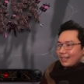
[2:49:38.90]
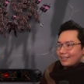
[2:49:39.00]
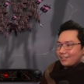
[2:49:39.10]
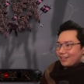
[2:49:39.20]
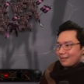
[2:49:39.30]

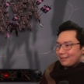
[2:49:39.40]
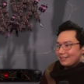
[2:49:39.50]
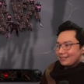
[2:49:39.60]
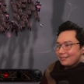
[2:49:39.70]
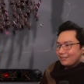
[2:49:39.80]
Thanks, Greb.
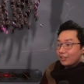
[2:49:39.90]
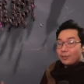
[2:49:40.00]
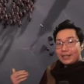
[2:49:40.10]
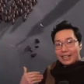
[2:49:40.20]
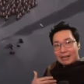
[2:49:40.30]

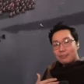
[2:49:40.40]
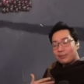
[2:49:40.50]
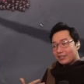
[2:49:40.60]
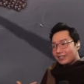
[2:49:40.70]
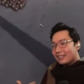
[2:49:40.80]
Roman
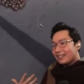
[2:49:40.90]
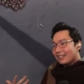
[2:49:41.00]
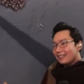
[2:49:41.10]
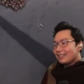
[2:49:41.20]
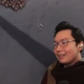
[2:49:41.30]
Emperor,
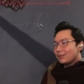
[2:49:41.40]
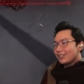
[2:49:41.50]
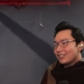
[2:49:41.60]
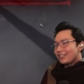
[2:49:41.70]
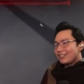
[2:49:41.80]
yeah, that
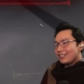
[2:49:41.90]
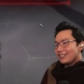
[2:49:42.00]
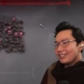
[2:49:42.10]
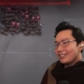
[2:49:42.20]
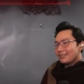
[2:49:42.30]
works too,
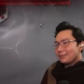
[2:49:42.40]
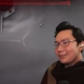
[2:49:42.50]
yeah.